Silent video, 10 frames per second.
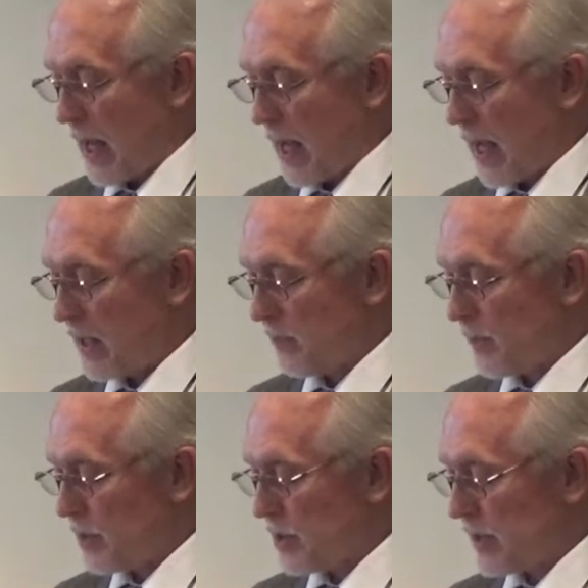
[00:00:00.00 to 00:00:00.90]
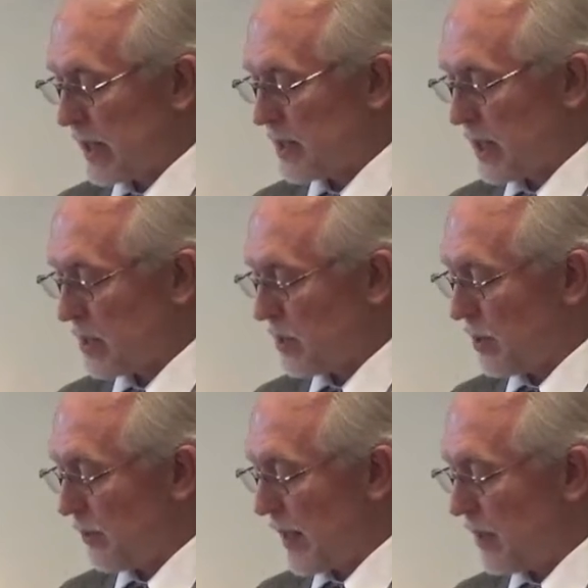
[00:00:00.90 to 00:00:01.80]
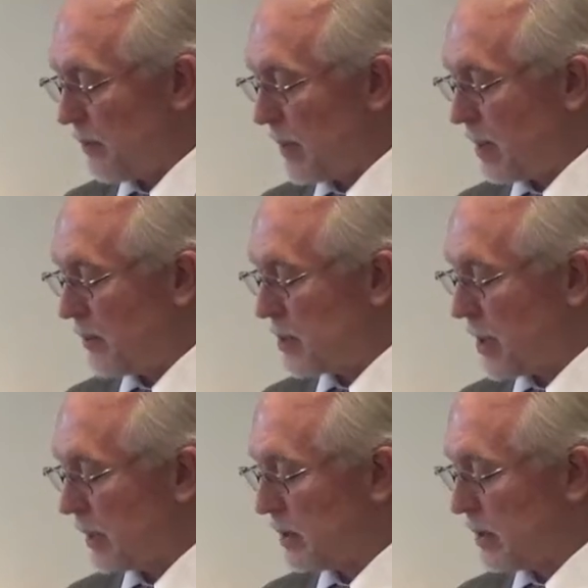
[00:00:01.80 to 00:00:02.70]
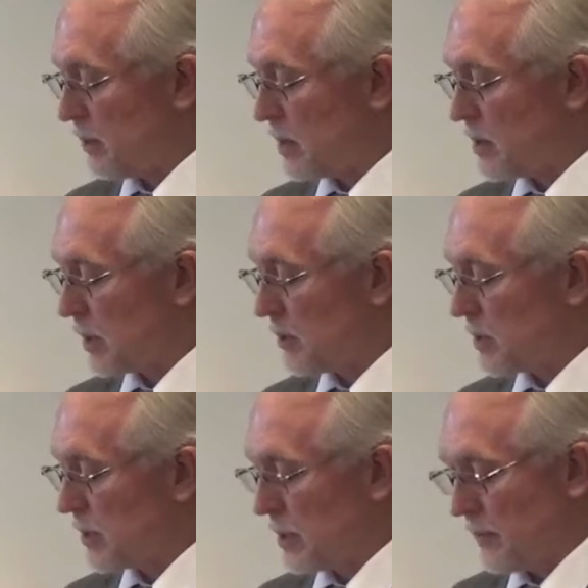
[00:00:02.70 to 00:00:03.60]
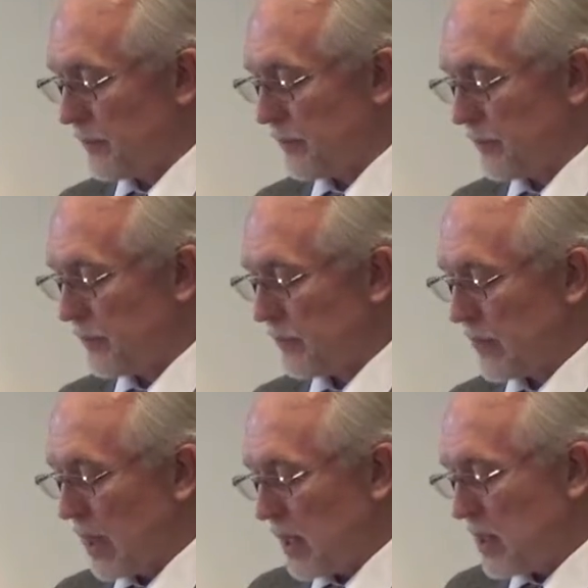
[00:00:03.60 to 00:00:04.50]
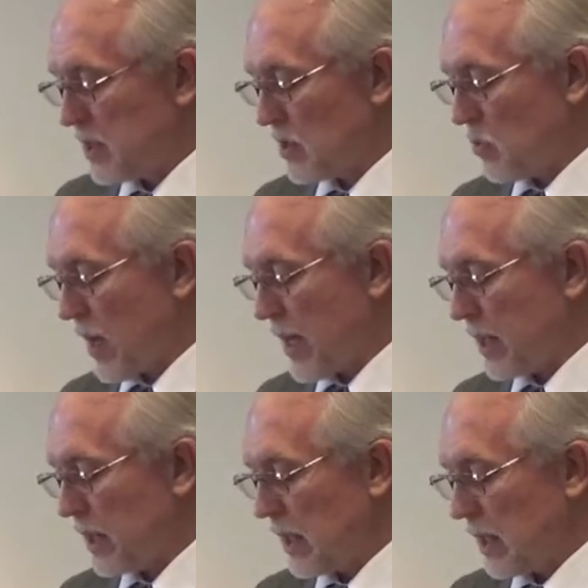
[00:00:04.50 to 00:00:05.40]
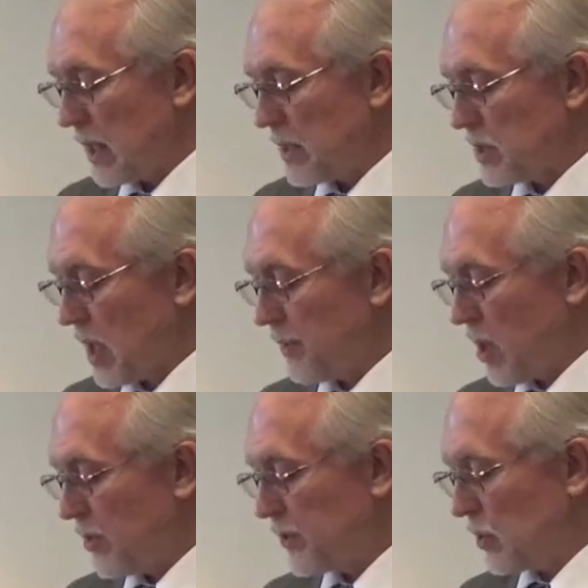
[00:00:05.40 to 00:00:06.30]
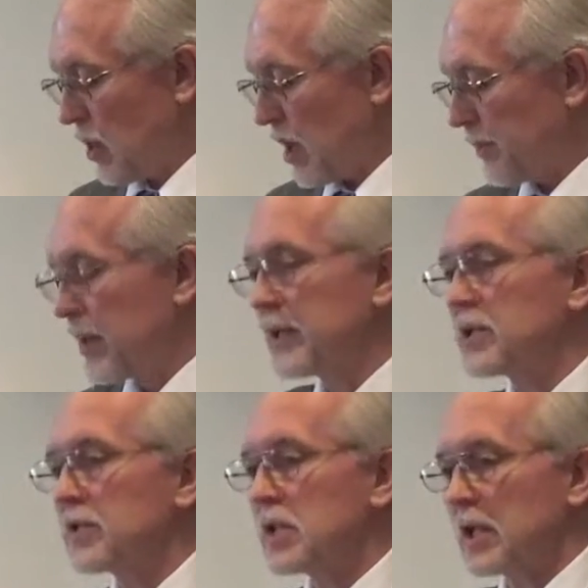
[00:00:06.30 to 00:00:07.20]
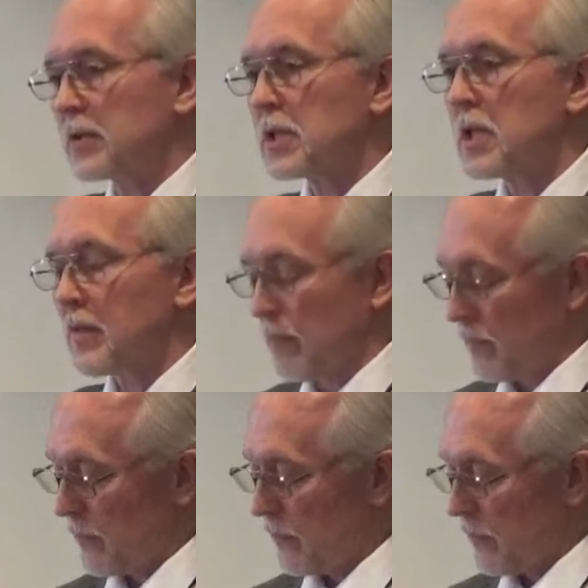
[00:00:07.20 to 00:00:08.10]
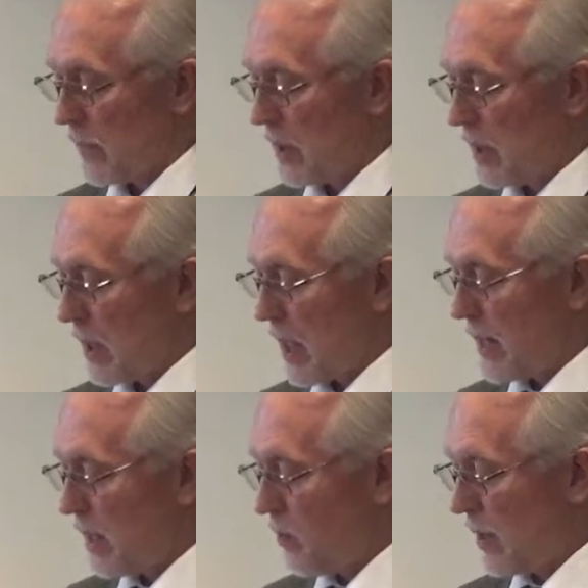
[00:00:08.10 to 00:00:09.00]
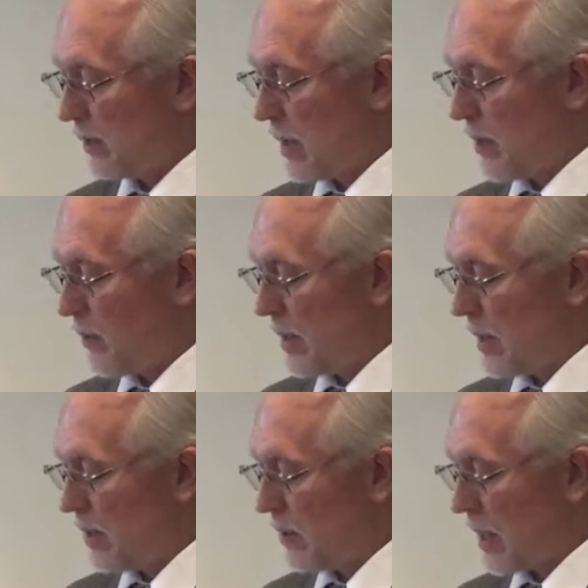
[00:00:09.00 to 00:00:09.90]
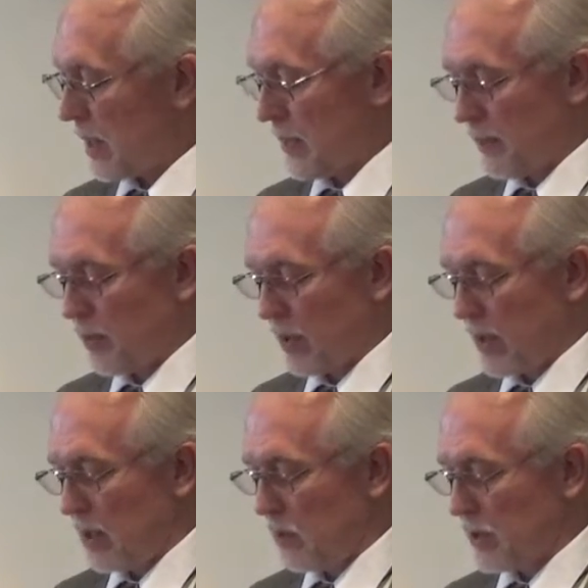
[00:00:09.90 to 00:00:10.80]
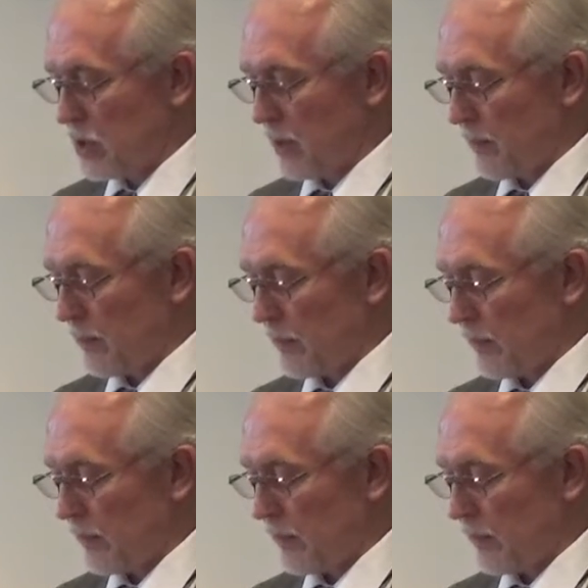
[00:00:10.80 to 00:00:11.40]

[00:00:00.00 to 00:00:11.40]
I can personally attest to the pain of being rejected and misunderstood. This is why some go through long periods of secrecy, hiding what they read or how they pray or worship.